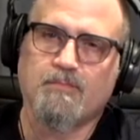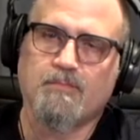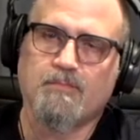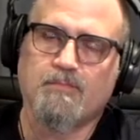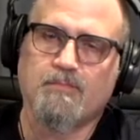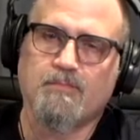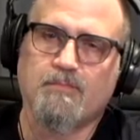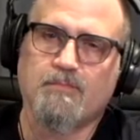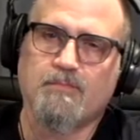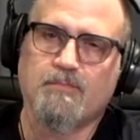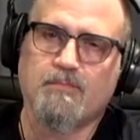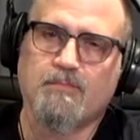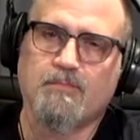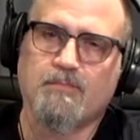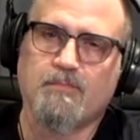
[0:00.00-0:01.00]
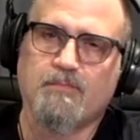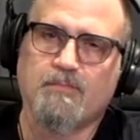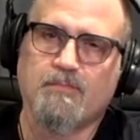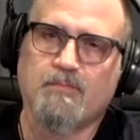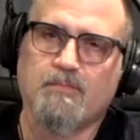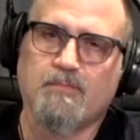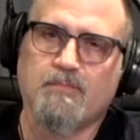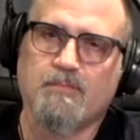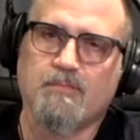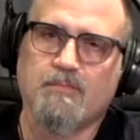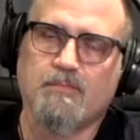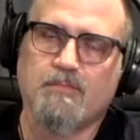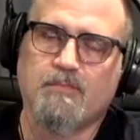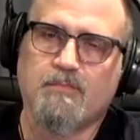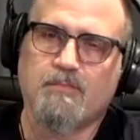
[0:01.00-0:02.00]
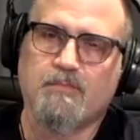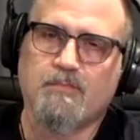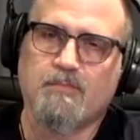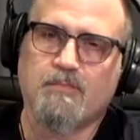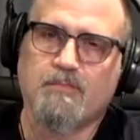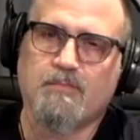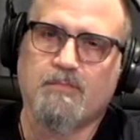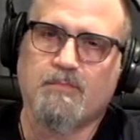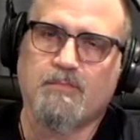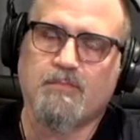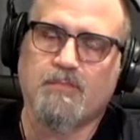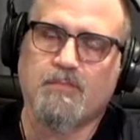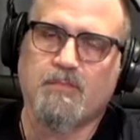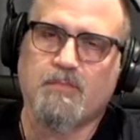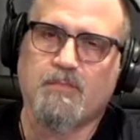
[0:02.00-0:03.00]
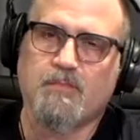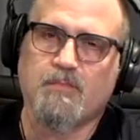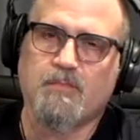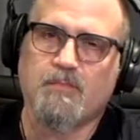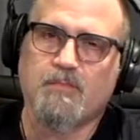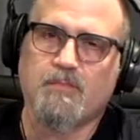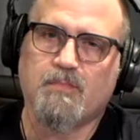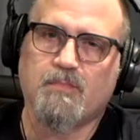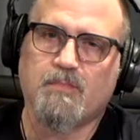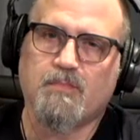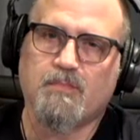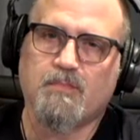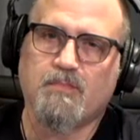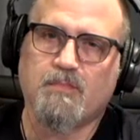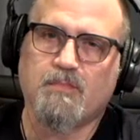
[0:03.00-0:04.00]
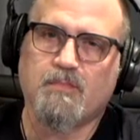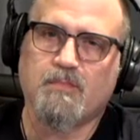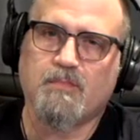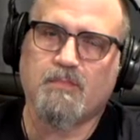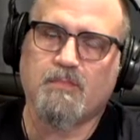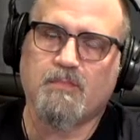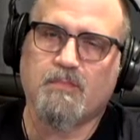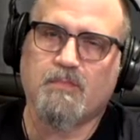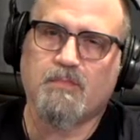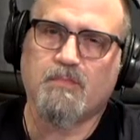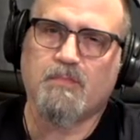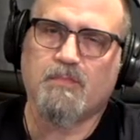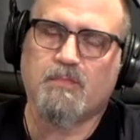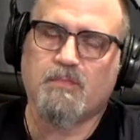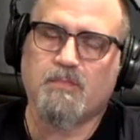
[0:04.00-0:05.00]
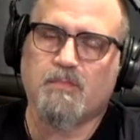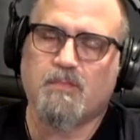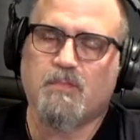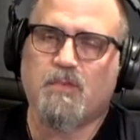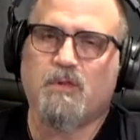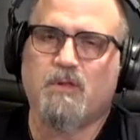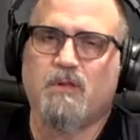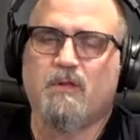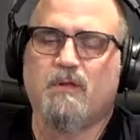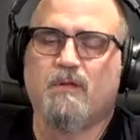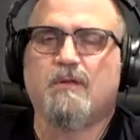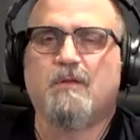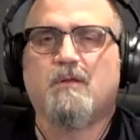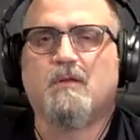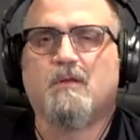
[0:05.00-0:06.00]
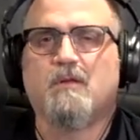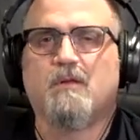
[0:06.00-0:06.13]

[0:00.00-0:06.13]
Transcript: This person isn't speaking.